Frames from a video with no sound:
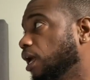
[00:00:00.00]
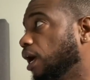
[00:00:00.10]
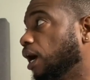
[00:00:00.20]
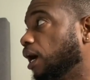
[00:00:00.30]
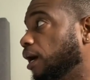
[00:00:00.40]

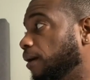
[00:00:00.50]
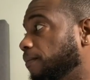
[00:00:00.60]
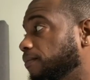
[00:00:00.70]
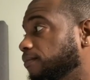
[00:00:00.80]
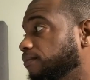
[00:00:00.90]

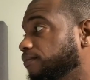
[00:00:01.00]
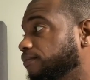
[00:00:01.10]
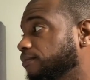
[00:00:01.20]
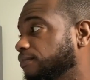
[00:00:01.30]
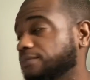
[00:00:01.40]

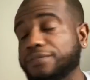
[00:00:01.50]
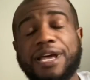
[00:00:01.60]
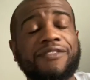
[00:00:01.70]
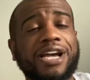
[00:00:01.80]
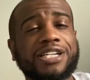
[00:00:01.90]

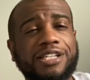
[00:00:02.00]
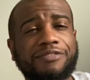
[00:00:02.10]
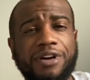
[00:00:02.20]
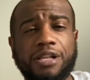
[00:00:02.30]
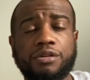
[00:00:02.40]
I've actually
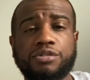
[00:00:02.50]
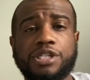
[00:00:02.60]
followed